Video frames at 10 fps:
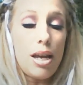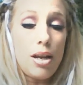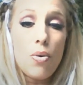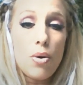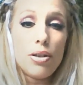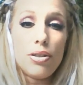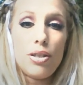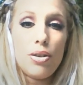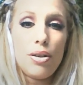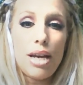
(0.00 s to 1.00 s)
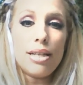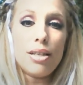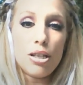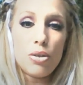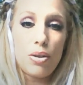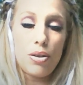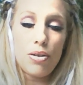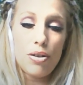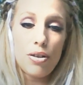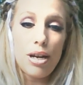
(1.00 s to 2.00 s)
in order to get in touch with your
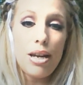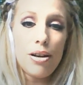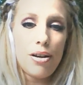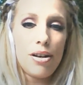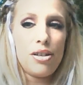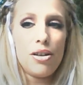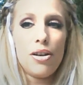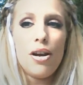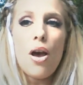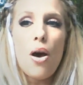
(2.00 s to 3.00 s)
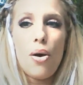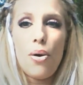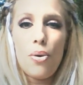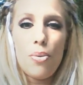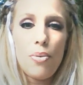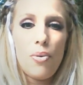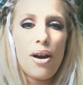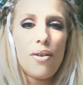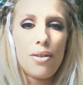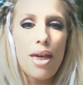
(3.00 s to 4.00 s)
creator and your home,
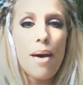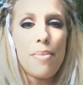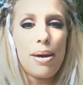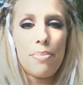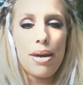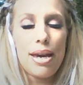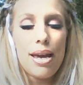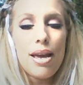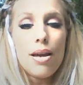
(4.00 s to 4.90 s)
wherever that may be.